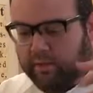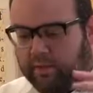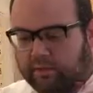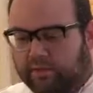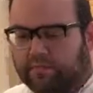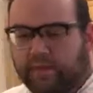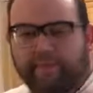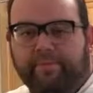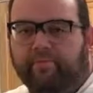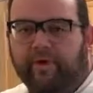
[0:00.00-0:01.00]
Just
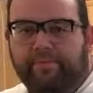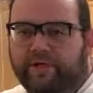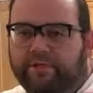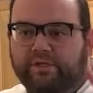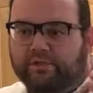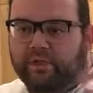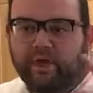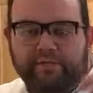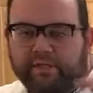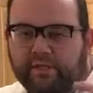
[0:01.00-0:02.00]
ripe peaches,
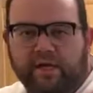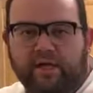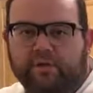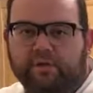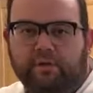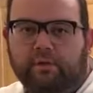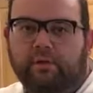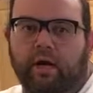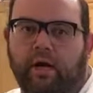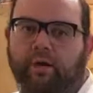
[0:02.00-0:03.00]
soft to the touch.
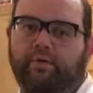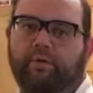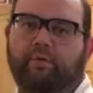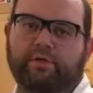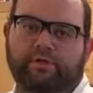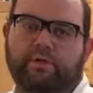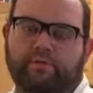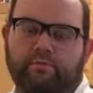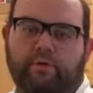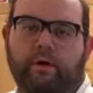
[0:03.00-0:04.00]
You don't want to squeeze
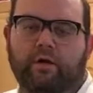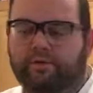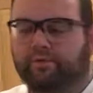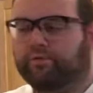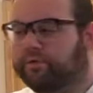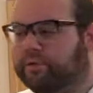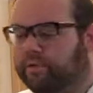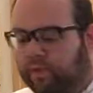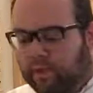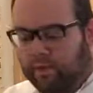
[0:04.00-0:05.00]
them too hard because you'll bruise them,
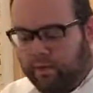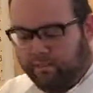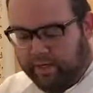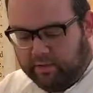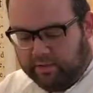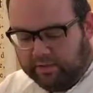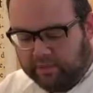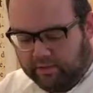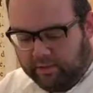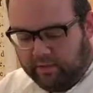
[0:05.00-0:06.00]
but
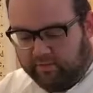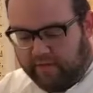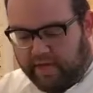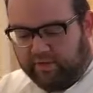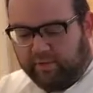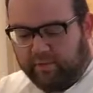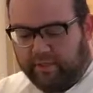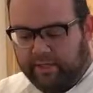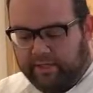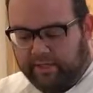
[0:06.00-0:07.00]
just a little. If they have a little bit
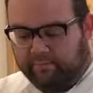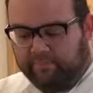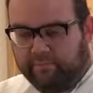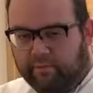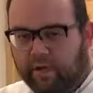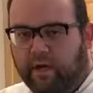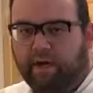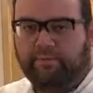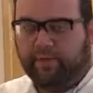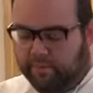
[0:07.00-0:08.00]
of give,
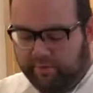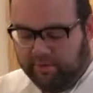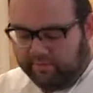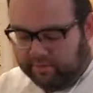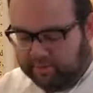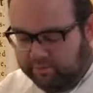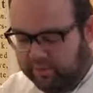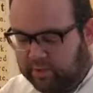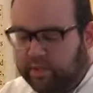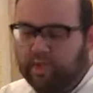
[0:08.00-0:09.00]
then they're perfect.
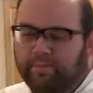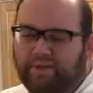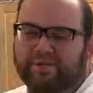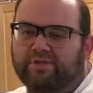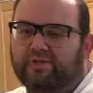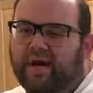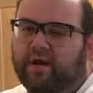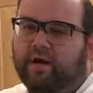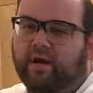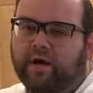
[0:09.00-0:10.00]
But peaches are
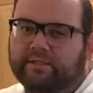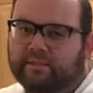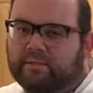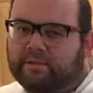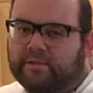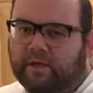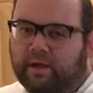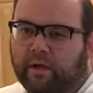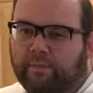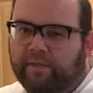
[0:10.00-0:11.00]
kind of hard
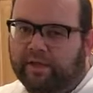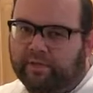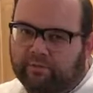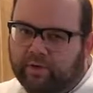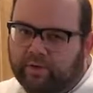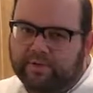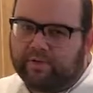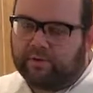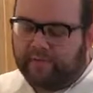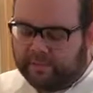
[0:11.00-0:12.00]
to pick the
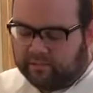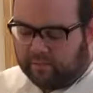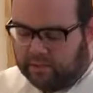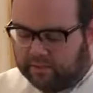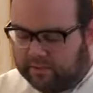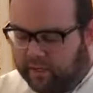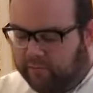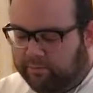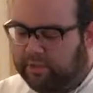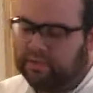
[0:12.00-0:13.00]
ripest, the best ones.
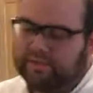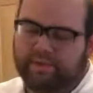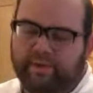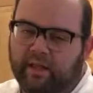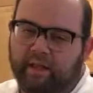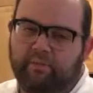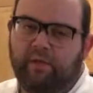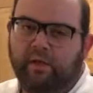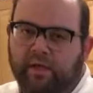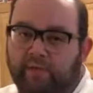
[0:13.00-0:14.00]
You can smell them.
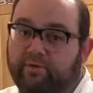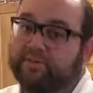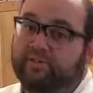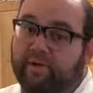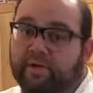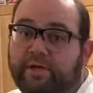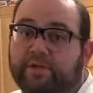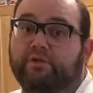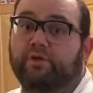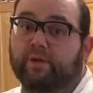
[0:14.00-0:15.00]
If you can smell the
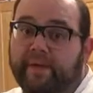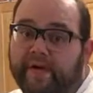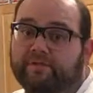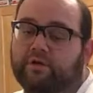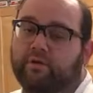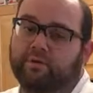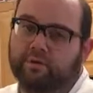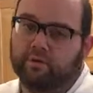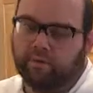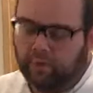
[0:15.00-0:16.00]
peach through your mask, you know it's a
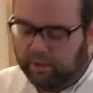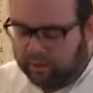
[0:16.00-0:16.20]
good one.